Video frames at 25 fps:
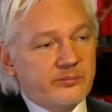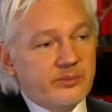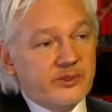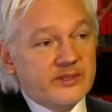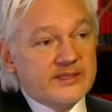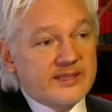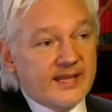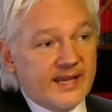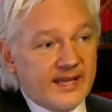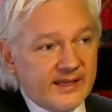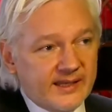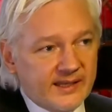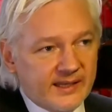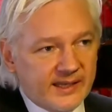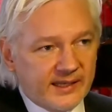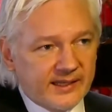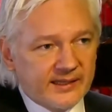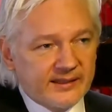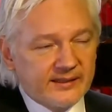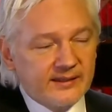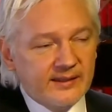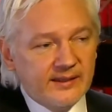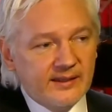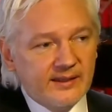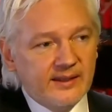
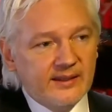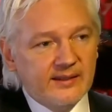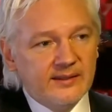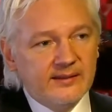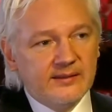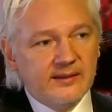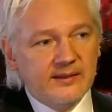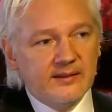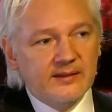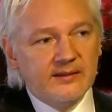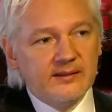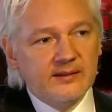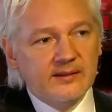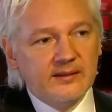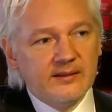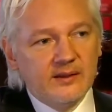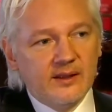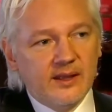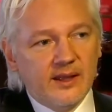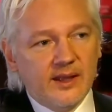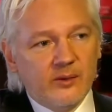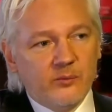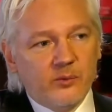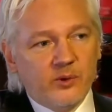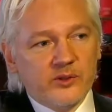pretending that
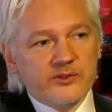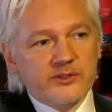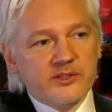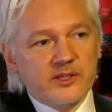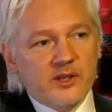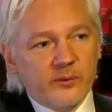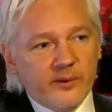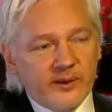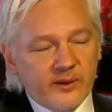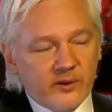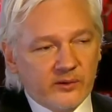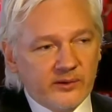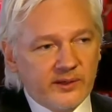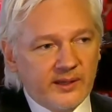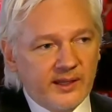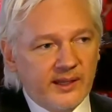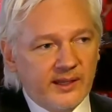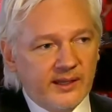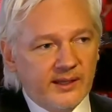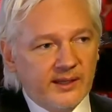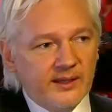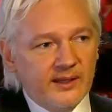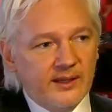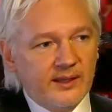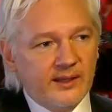what's going on
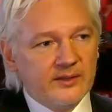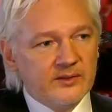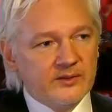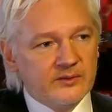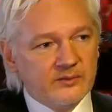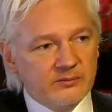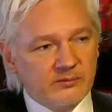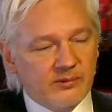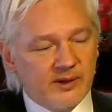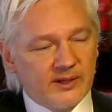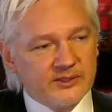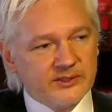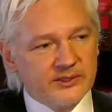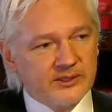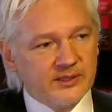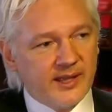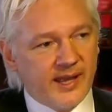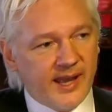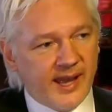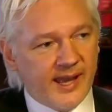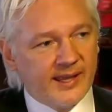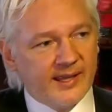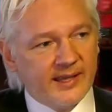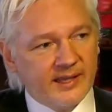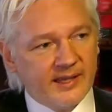here is Russia
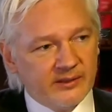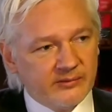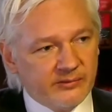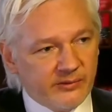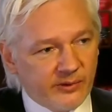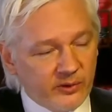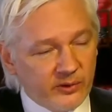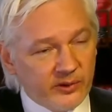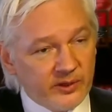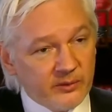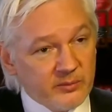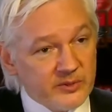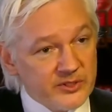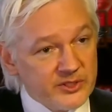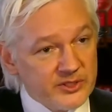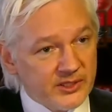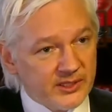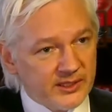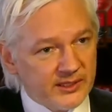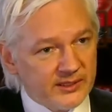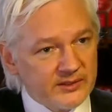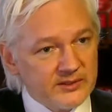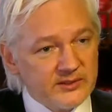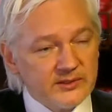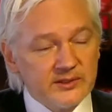hacking voting
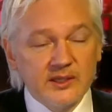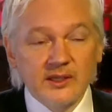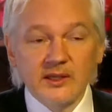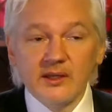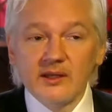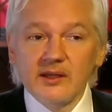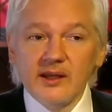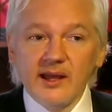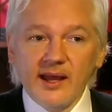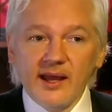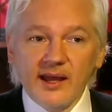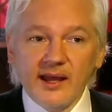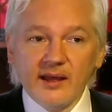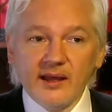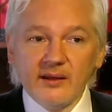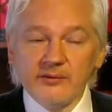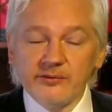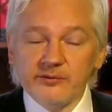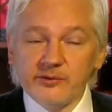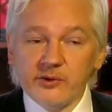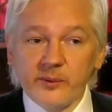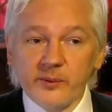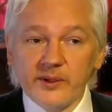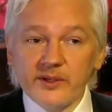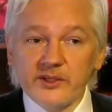machines,
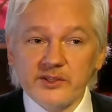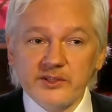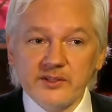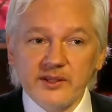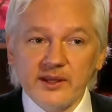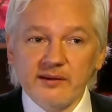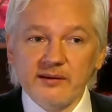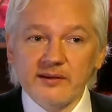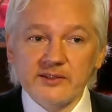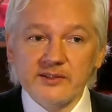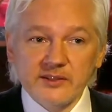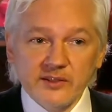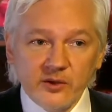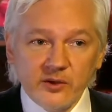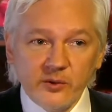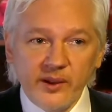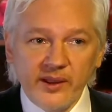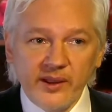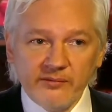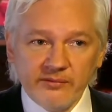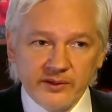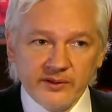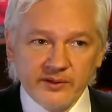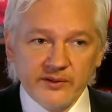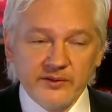for which there is no
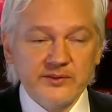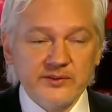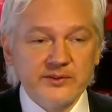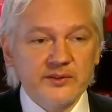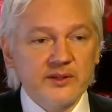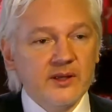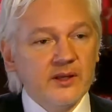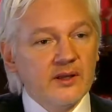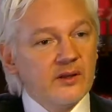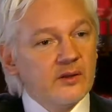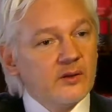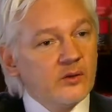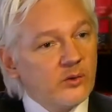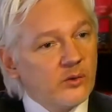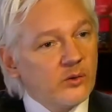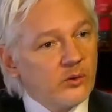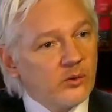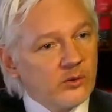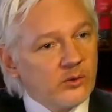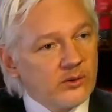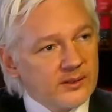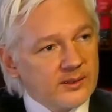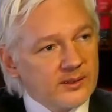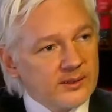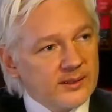evidence,
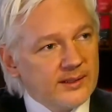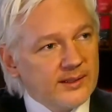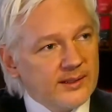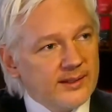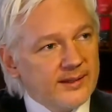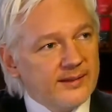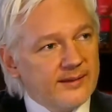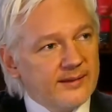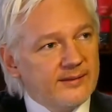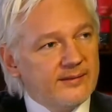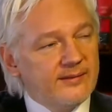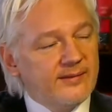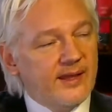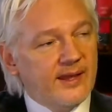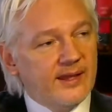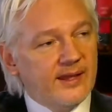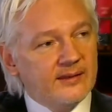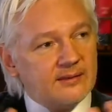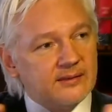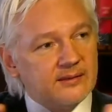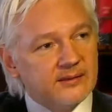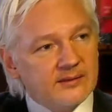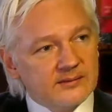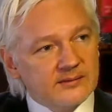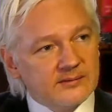
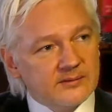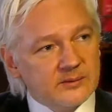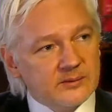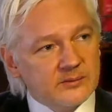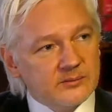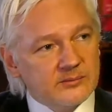then